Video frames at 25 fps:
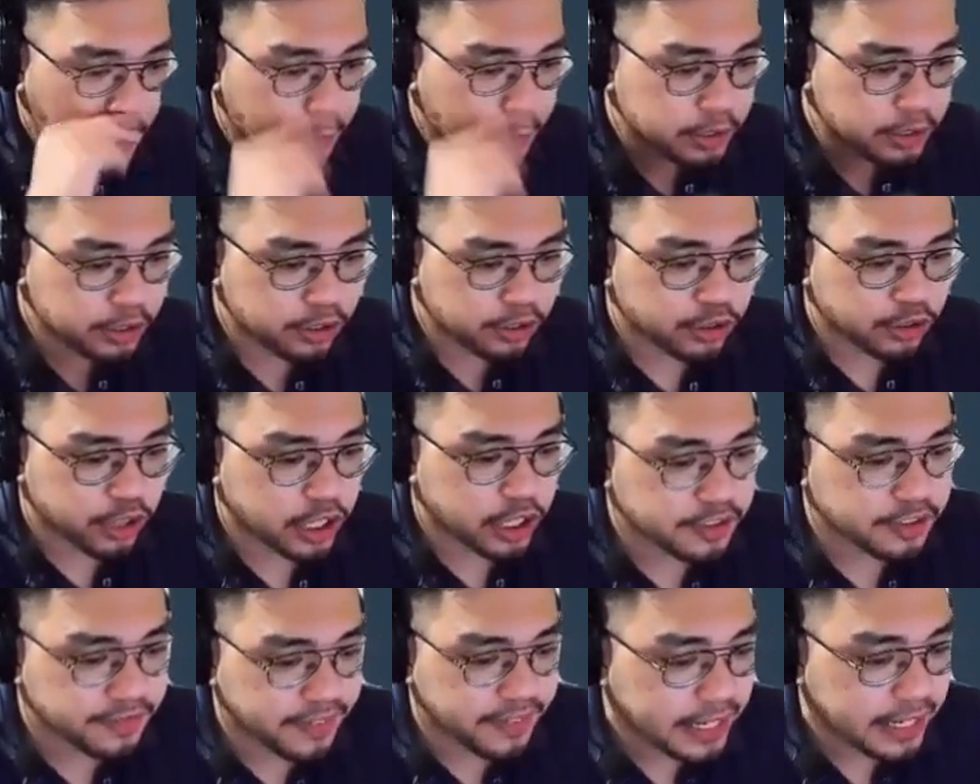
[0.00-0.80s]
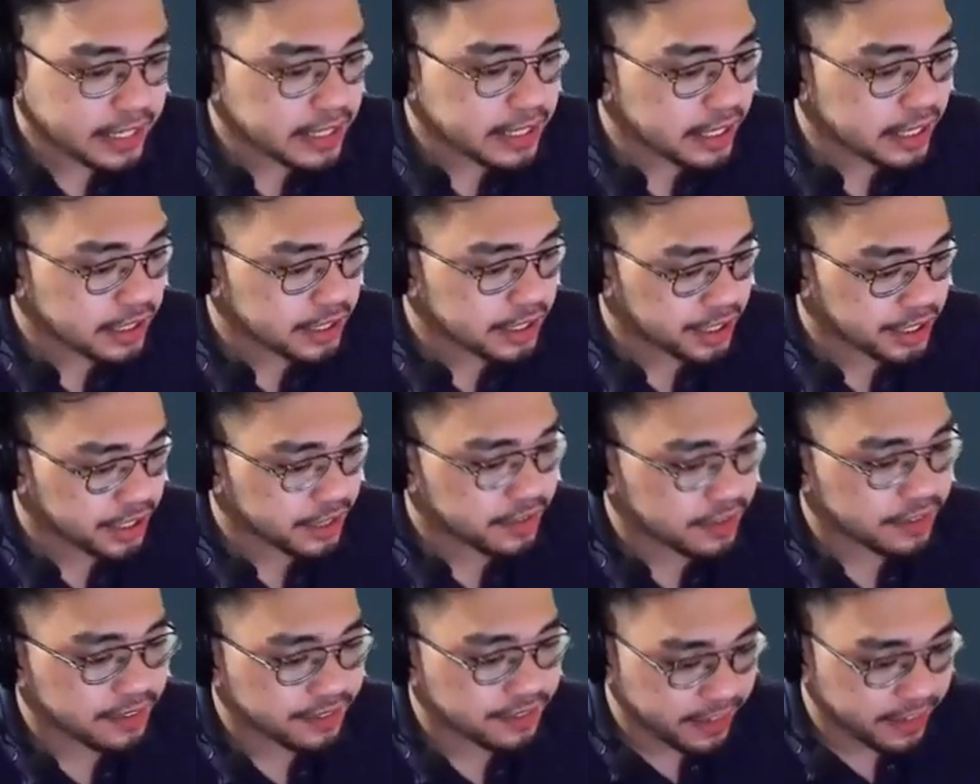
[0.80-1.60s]
So
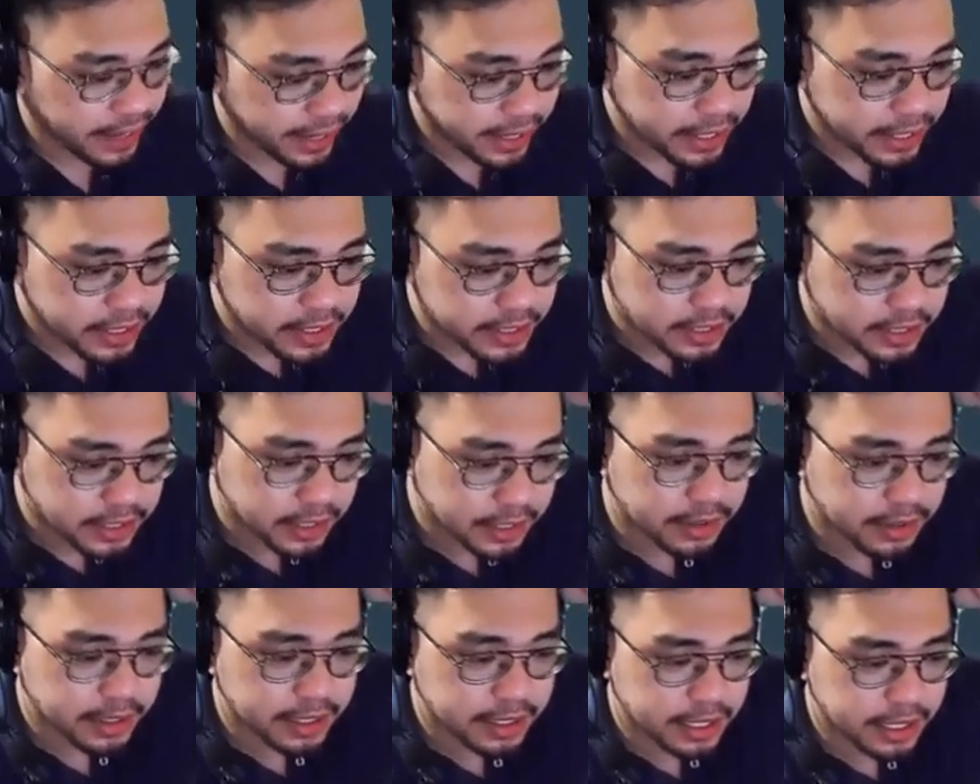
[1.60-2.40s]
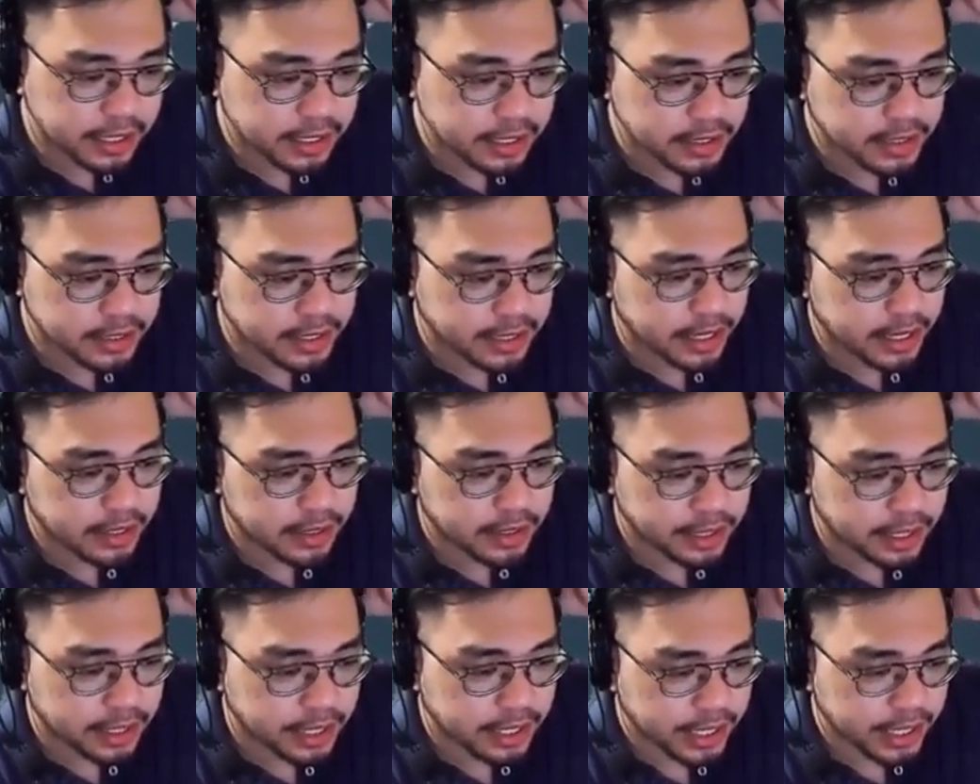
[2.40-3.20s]
cross-validation divides the data set
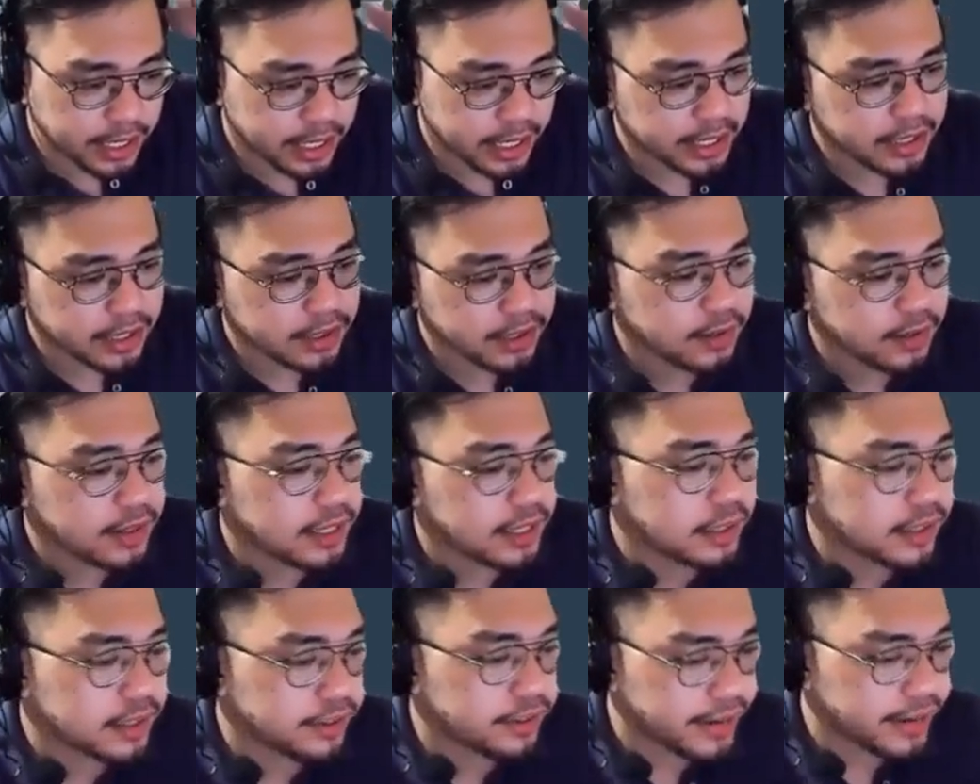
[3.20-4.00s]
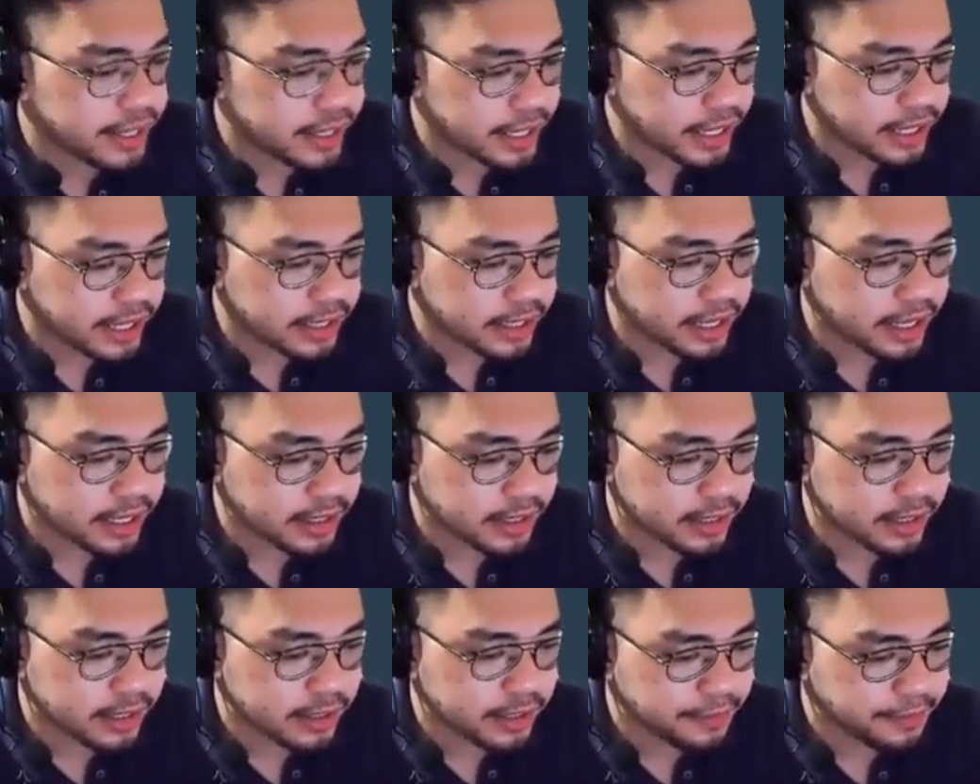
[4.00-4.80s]
into the training
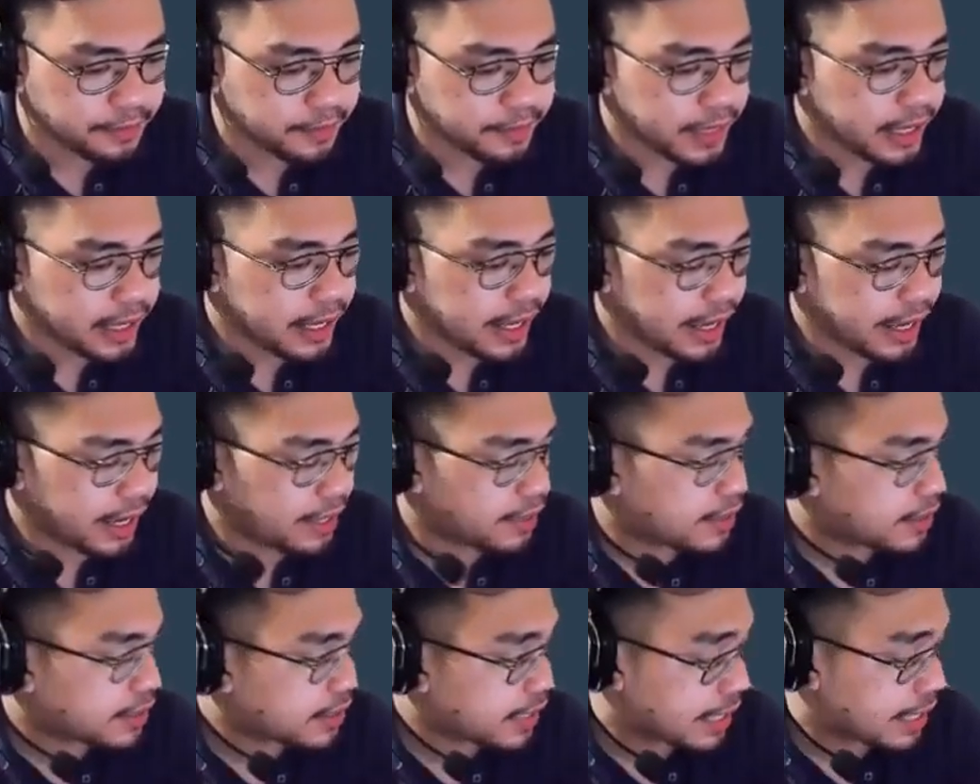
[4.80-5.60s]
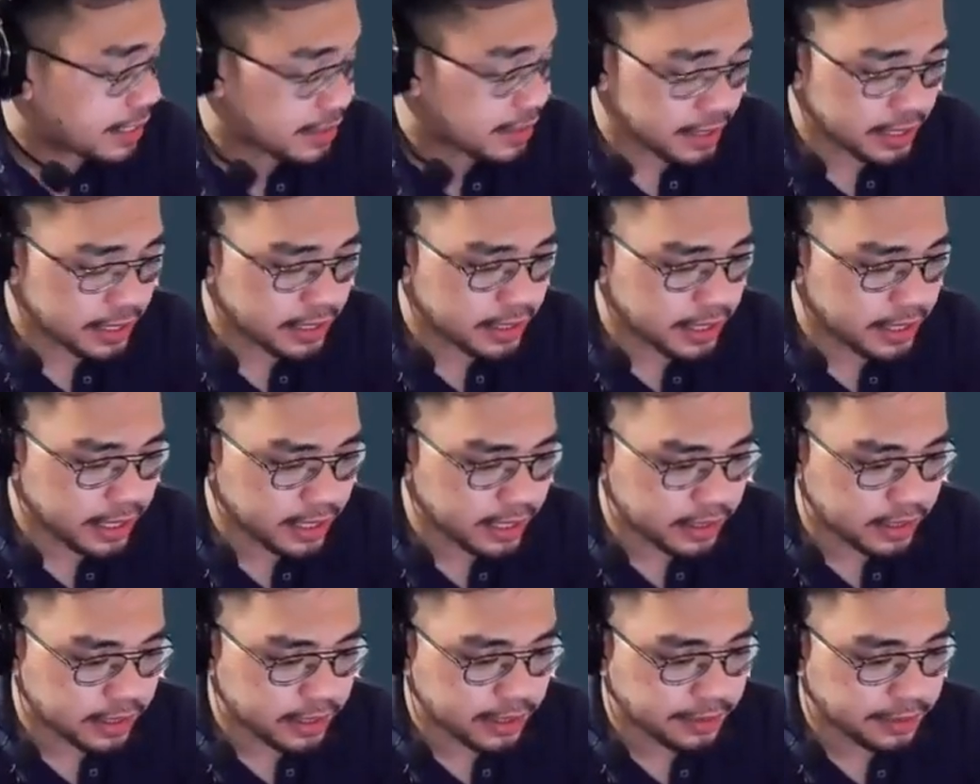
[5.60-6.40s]
data and the testing
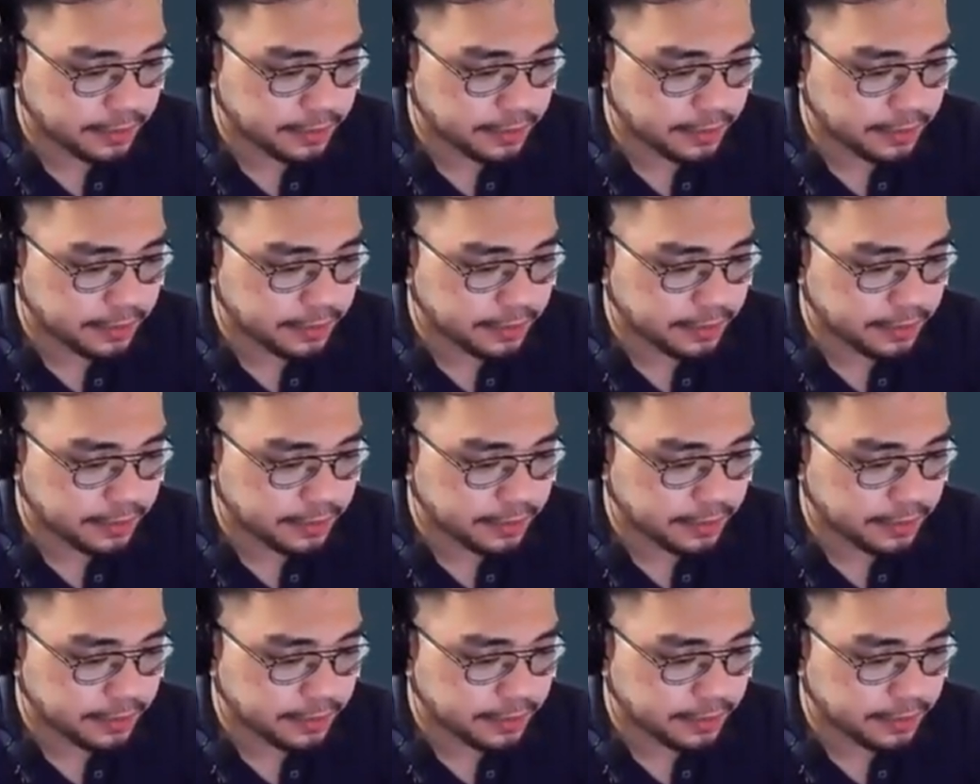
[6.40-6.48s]
data.